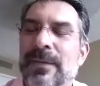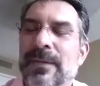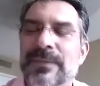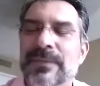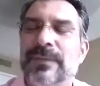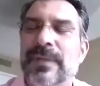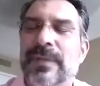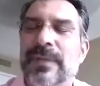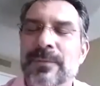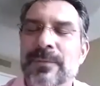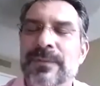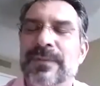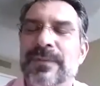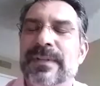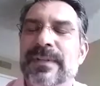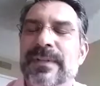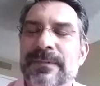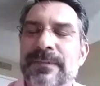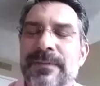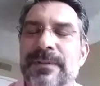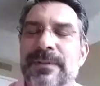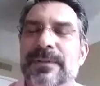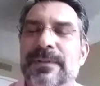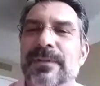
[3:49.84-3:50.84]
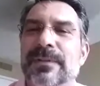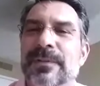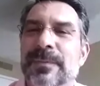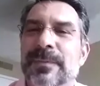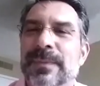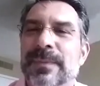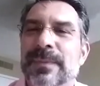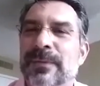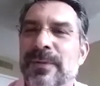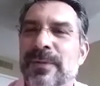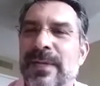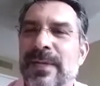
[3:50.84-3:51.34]
was difficult.
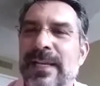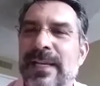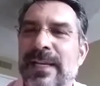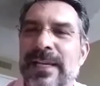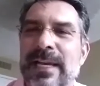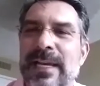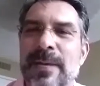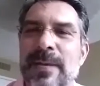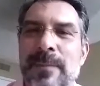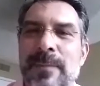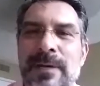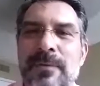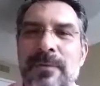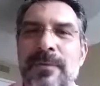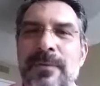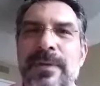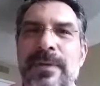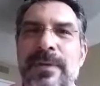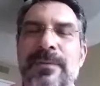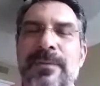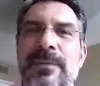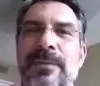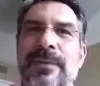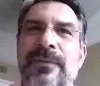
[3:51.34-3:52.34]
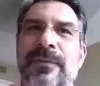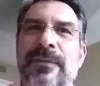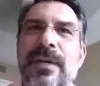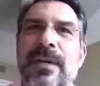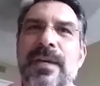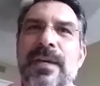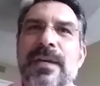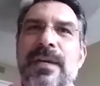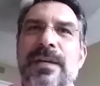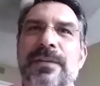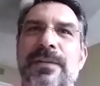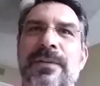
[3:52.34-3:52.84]
But what I came out with was
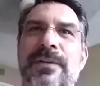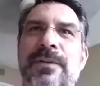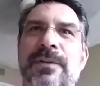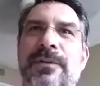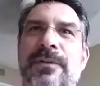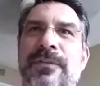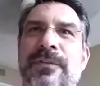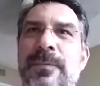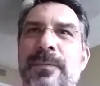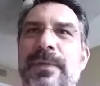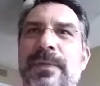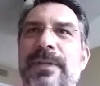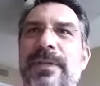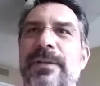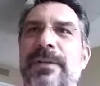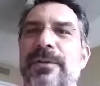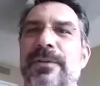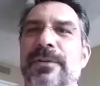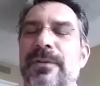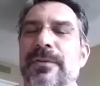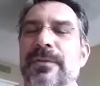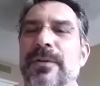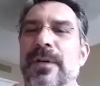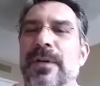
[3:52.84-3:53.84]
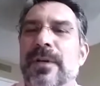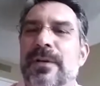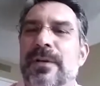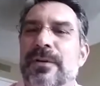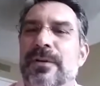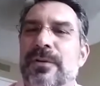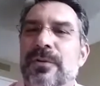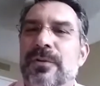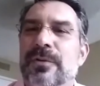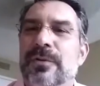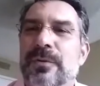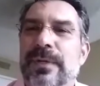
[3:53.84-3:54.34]
somebody who
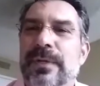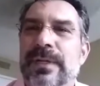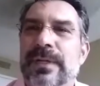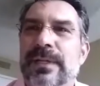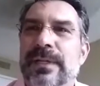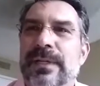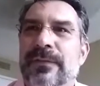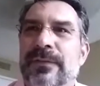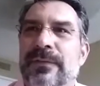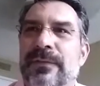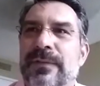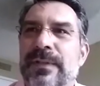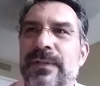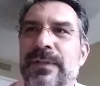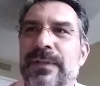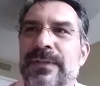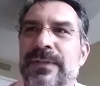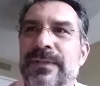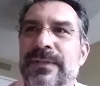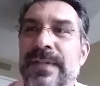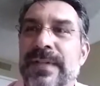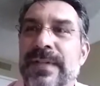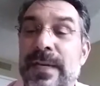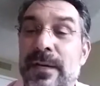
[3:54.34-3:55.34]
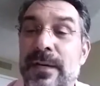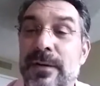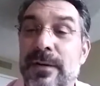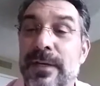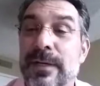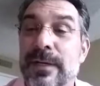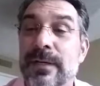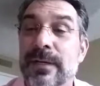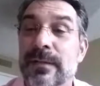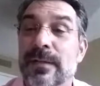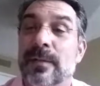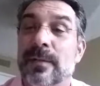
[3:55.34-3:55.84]
is
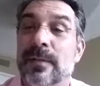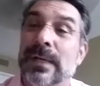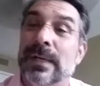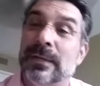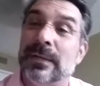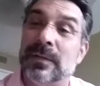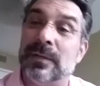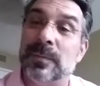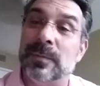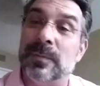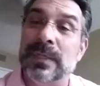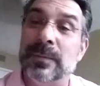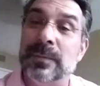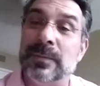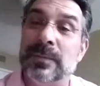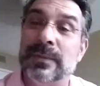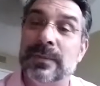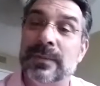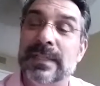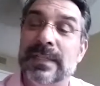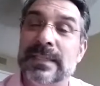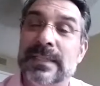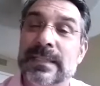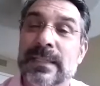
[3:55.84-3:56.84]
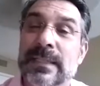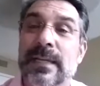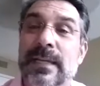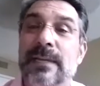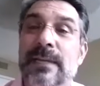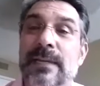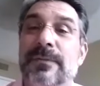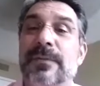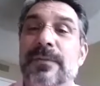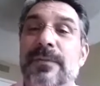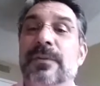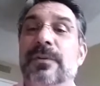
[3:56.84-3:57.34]
caring about the people in his
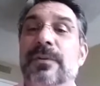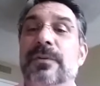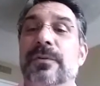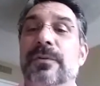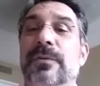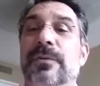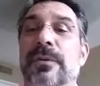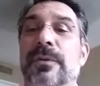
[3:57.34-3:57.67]
life, who